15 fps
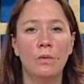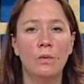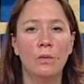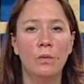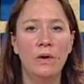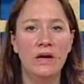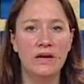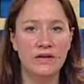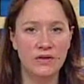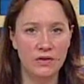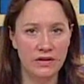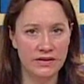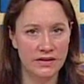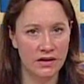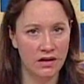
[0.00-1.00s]
We can do
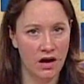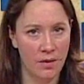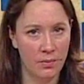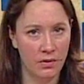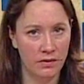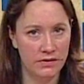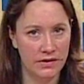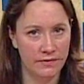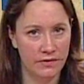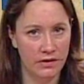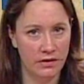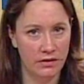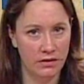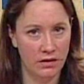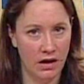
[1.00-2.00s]
this in with
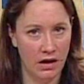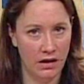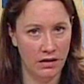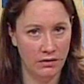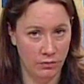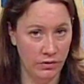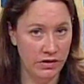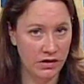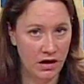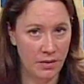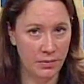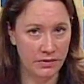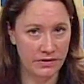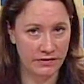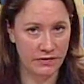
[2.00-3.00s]
a
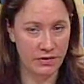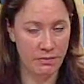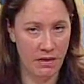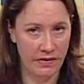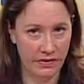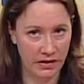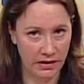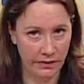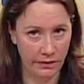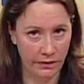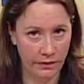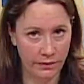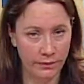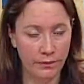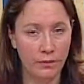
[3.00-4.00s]
couple of different
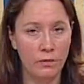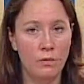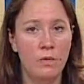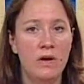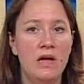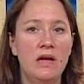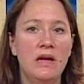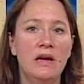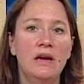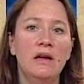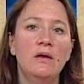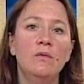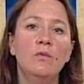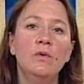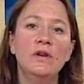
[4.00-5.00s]
methods. We
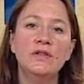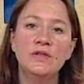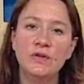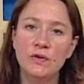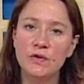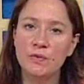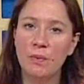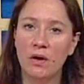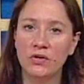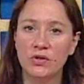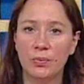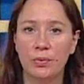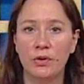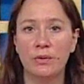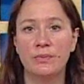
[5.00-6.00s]
can reduce
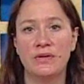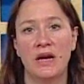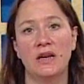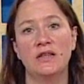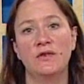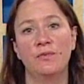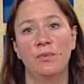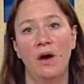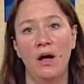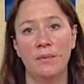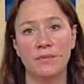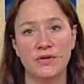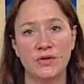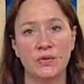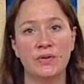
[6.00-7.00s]
multiple objective
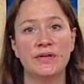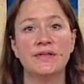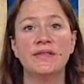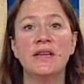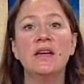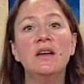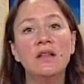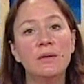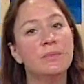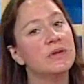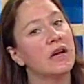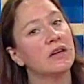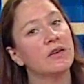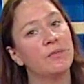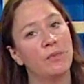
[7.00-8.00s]
problems to a single
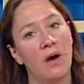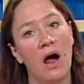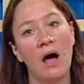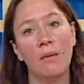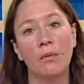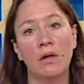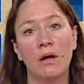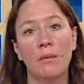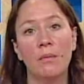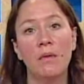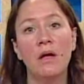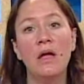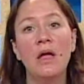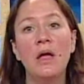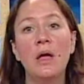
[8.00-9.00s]
objective problem
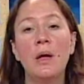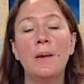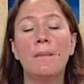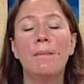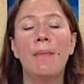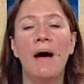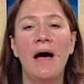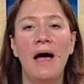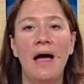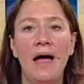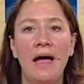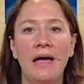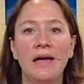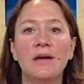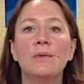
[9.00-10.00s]

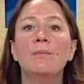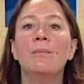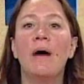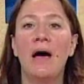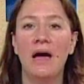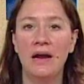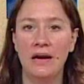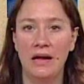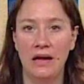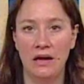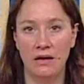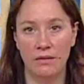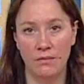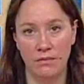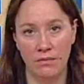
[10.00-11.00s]
by
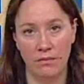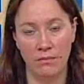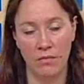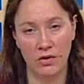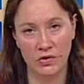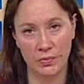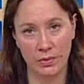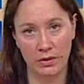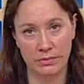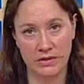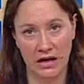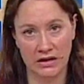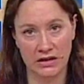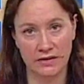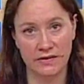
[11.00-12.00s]
combining multiple
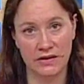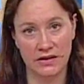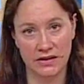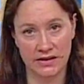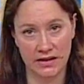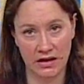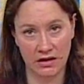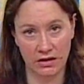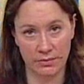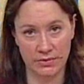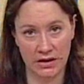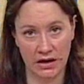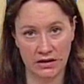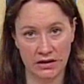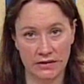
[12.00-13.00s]
objectives into single
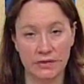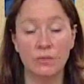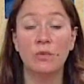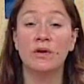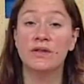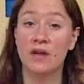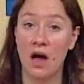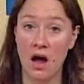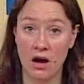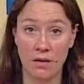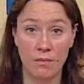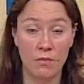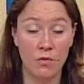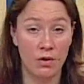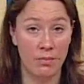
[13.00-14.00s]
objectives, and we'll
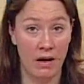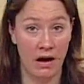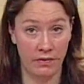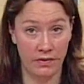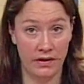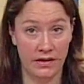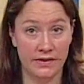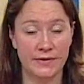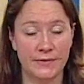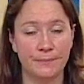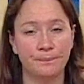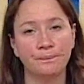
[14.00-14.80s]
talk more about this